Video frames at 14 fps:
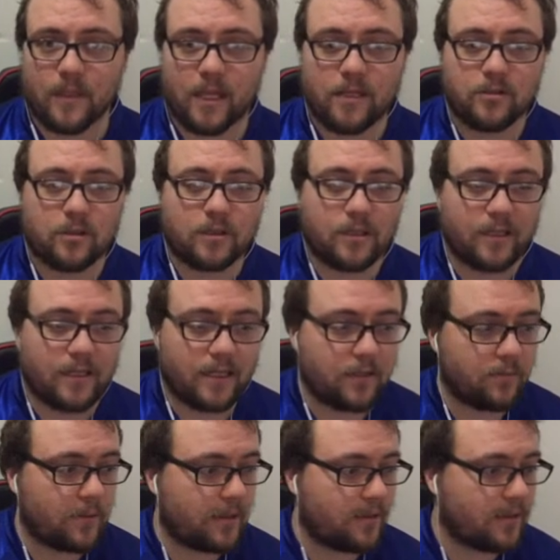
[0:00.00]
They took the
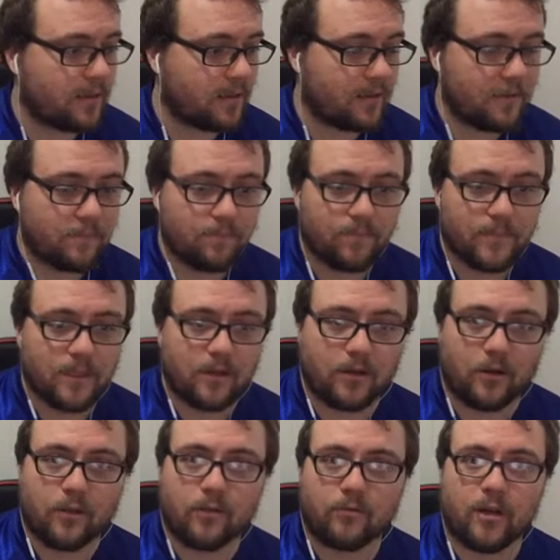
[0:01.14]
lead with
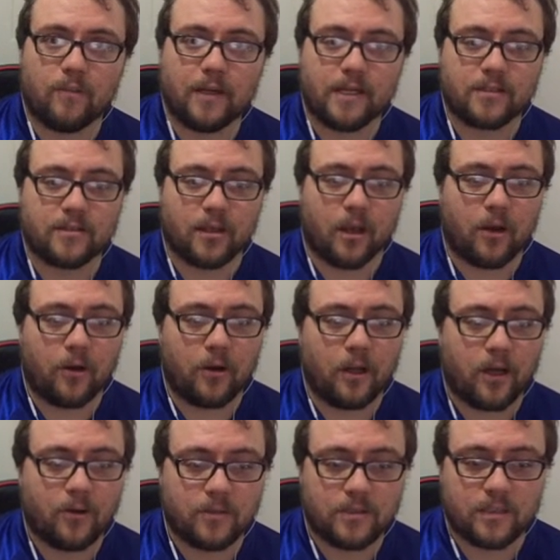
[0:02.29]
you know, three minutes to go, and I